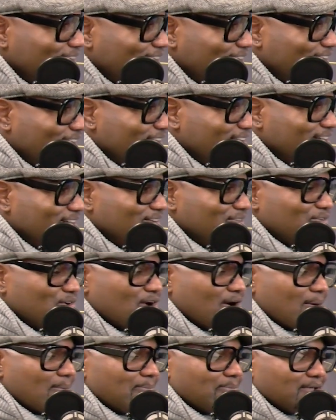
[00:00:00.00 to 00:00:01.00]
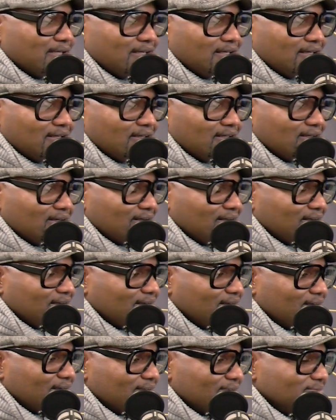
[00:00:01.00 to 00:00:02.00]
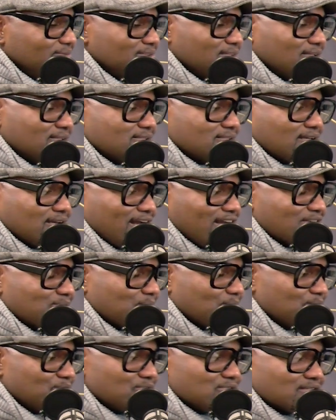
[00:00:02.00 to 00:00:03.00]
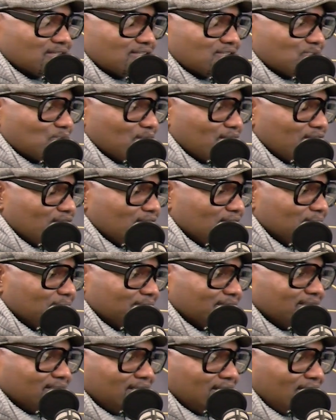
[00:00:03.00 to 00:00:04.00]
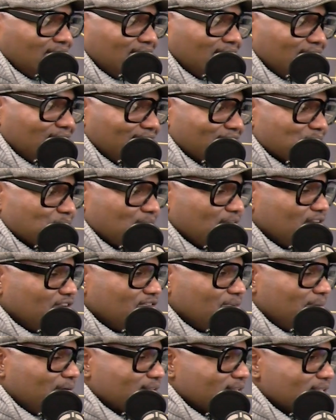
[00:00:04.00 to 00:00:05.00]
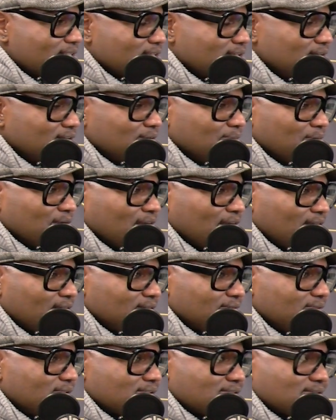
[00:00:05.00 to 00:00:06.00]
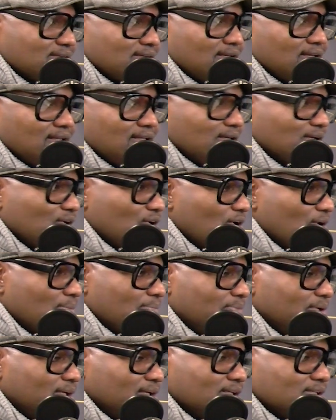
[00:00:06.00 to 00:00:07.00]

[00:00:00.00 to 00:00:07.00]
I love R&B. I listen to gospel music as well, but that's what I love about this city, man. I listen to anything R&B